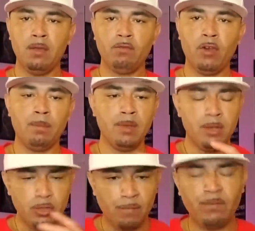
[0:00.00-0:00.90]
from
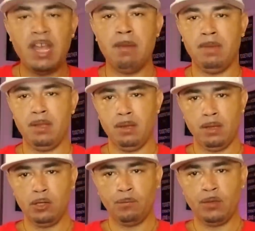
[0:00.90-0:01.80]
your family.
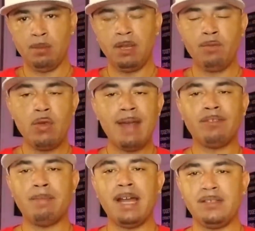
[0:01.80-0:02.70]
You feel me? If you have
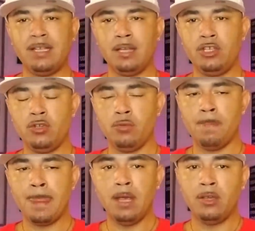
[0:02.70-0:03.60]
somebody telling you
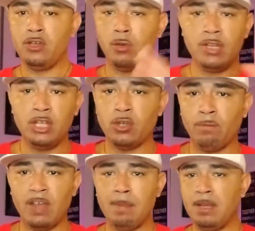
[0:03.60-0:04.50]
you don't need your
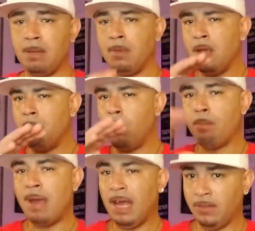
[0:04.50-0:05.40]
family and more
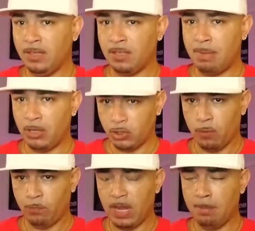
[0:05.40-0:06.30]
bad things about your
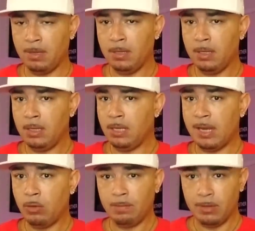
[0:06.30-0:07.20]
family, and they
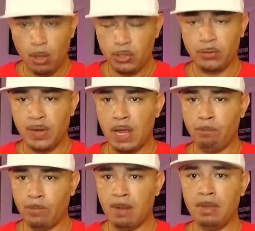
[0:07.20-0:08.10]
don't even know your damn
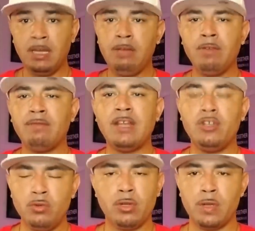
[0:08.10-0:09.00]
family, and even if they
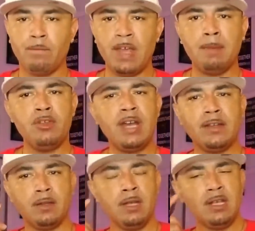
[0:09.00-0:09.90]
do know your family, you got
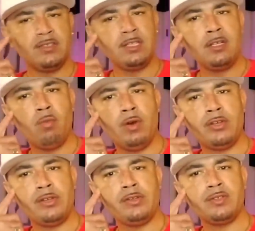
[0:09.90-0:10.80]
to still wonder
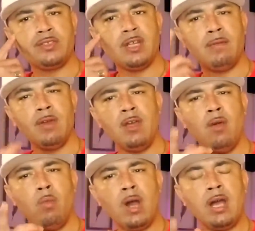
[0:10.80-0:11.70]
to yourself,
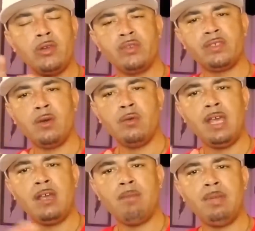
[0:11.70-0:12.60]
why are you so
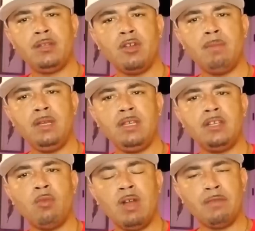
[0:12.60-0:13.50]
hell bent on me getting
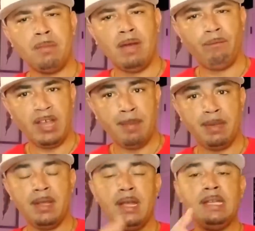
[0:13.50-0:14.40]
away from my family?
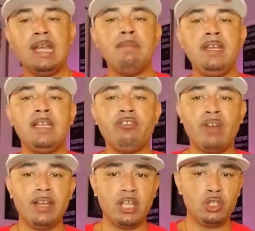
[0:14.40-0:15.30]
That means they're
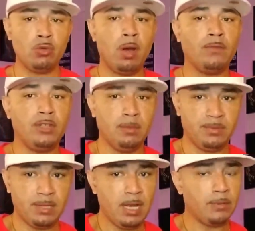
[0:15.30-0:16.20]
trying to get you off to
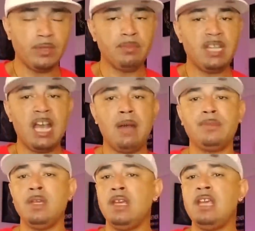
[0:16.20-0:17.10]
themselves. Sometimes
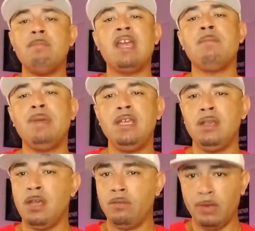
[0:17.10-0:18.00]
it may be
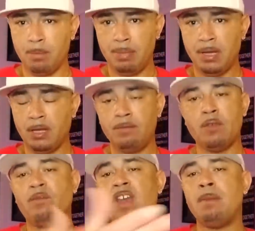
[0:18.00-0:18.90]
for the better if your
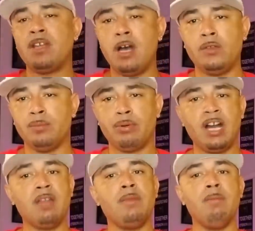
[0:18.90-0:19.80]
family causing
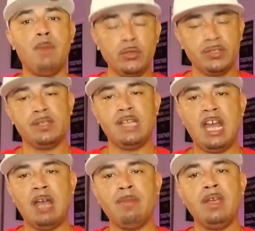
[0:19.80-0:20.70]
problem, but most of the
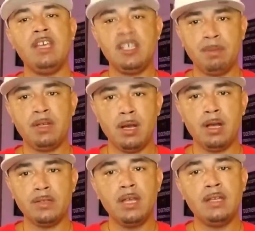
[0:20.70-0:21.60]
time it's
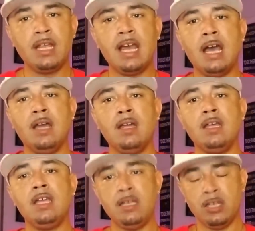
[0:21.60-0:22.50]
because they got
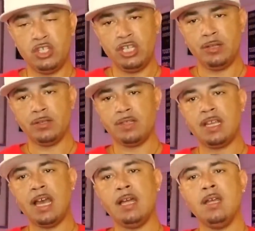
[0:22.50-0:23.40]
hidden agendas. They
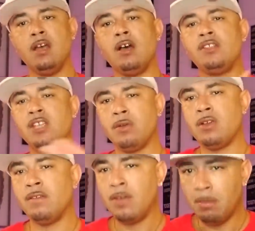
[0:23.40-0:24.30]
got
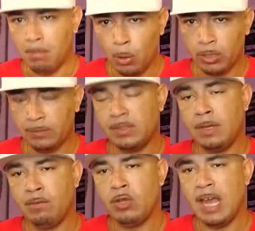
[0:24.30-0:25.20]
ulterior motives,
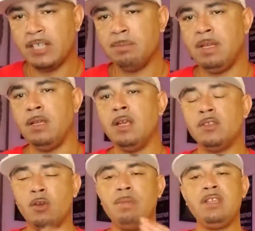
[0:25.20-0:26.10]
if you ask me.
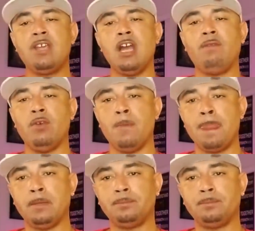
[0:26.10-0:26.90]
So be careful